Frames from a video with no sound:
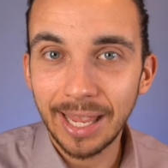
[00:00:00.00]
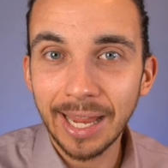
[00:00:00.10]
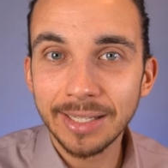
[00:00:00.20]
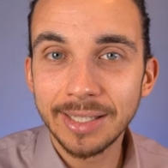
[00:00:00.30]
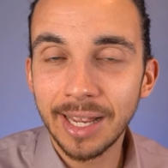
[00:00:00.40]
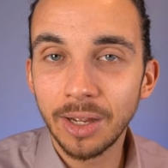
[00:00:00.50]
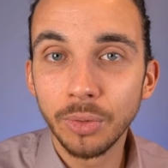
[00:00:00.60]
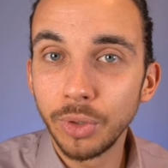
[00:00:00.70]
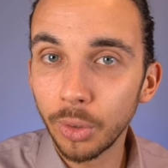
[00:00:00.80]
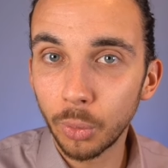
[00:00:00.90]
Hands
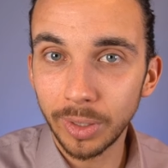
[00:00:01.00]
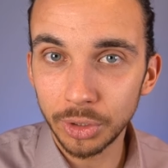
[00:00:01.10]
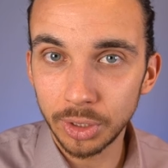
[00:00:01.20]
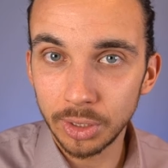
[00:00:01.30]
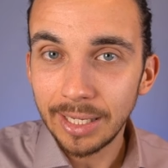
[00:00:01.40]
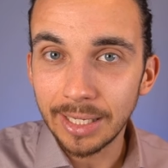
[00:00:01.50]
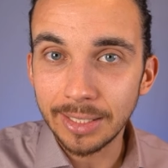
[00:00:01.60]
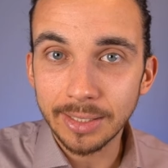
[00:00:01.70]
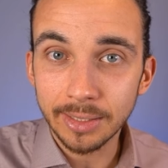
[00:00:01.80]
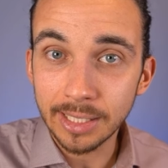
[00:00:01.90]
down, no question.
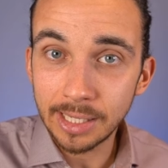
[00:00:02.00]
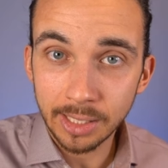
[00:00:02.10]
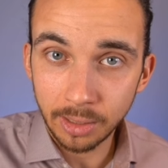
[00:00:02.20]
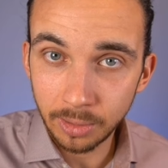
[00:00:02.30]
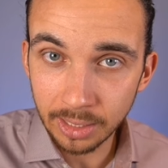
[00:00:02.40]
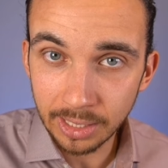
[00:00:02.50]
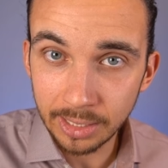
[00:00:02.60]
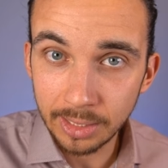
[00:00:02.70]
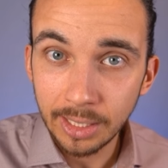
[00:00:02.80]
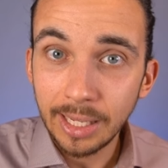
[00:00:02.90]
It's a leading hearing
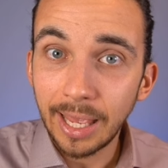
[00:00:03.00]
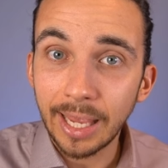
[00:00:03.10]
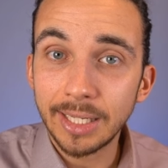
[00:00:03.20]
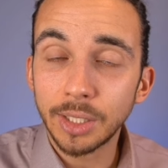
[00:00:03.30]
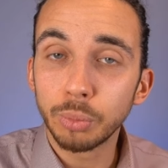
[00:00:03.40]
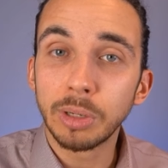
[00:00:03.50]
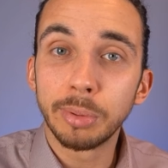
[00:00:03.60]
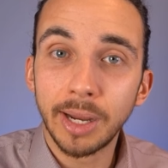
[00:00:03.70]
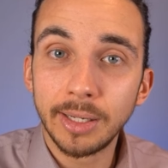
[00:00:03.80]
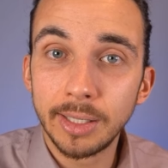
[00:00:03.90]
aid and it's
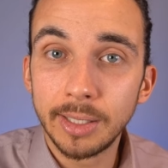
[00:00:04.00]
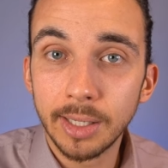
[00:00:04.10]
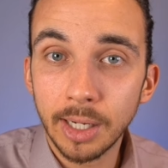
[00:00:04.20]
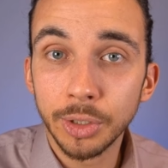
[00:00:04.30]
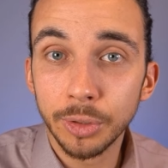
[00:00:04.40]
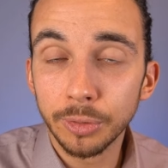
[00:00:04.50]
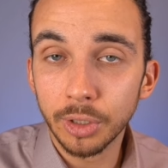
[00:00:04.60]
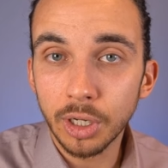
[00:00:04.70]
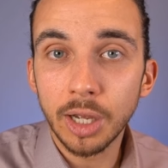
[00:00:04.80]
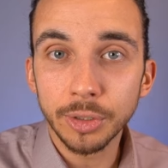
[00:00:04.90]
rebranded under
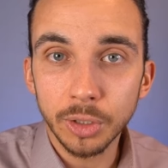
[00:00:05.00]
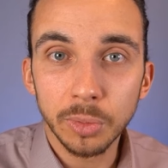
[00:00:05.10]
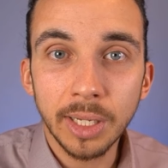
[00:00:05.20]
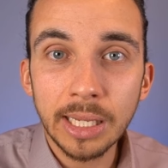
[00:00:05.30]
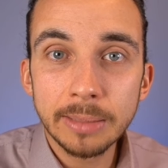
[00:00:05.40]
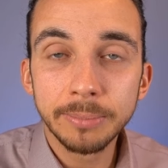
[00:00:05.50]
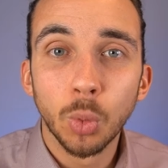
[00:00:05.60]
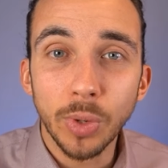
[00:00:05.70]
the Costco name.